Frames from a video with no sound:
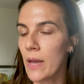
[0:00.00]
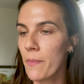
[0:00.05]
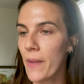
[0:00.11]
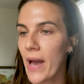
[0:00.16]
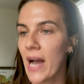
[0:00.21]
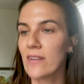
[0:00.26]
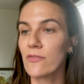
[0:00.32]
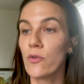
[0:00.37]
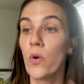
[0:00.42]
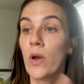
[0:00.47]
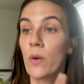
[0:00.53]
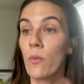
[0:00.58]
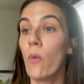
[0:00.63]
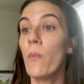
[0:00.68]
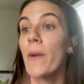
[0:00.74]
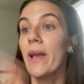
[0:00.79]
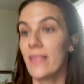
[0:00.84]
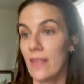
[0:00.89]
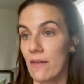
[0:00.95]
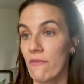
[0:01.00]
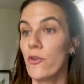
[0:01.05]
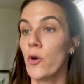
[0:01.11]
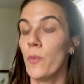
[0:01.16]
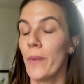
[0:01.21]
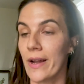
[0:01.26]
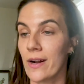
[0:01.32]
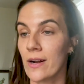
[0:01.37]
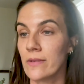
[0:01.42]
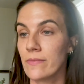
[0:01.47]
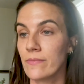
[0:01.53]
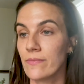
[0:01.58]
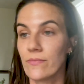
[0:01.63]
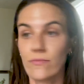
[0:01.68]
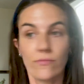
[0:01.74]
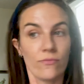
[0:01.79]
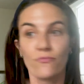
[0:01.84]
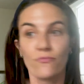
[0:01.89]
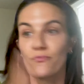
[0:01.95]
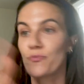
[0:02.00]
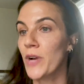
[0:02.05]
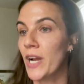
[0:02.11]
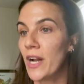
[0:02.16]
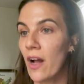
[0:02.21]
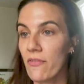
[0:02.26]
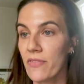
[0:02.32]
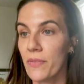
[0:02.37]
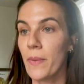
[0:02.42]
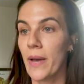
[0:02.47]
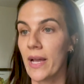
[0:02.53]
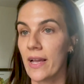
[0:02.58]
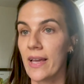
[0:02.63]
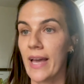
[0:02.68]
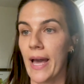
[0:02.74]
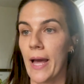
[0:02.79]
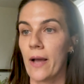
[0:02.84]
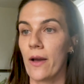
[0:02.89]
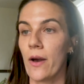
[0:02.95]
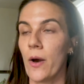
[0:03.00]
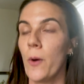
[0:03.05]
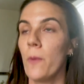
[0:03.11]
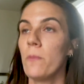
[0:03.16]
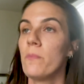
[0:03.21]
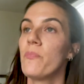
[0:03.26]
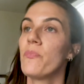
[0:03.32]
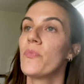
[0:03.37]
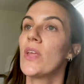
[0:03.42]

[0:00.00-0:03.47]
impactful and will make them feel better right off the get-go.